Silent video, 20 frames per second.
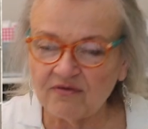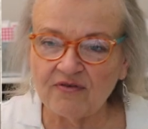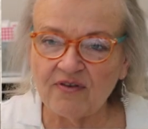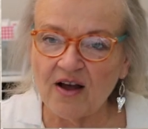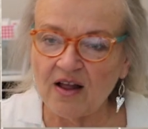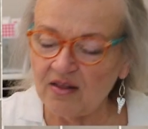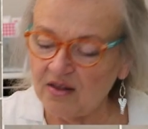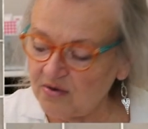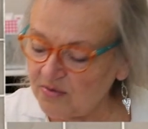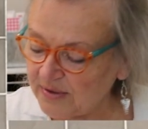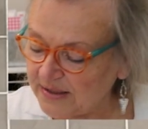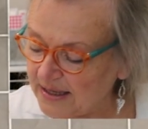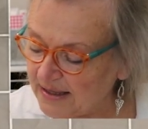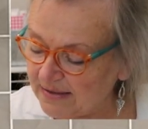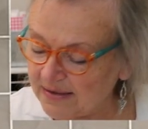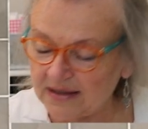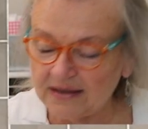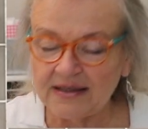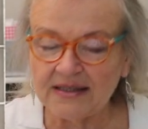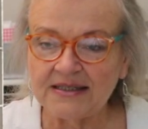follow and get
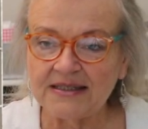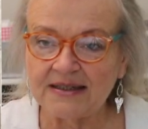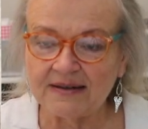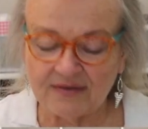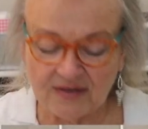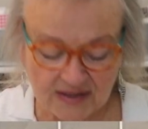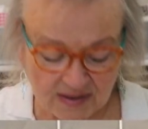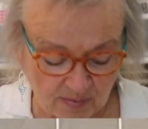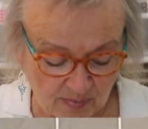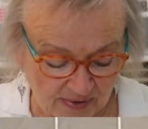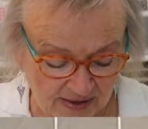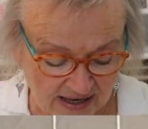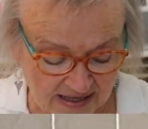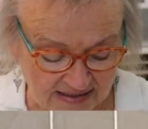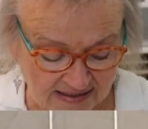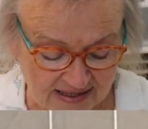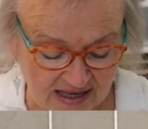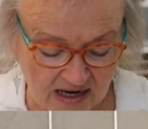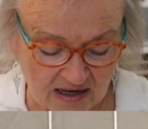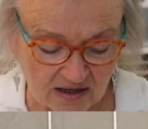the list of supplies
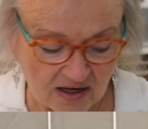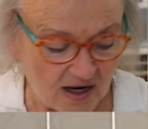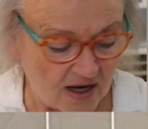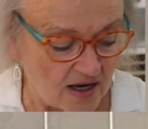there.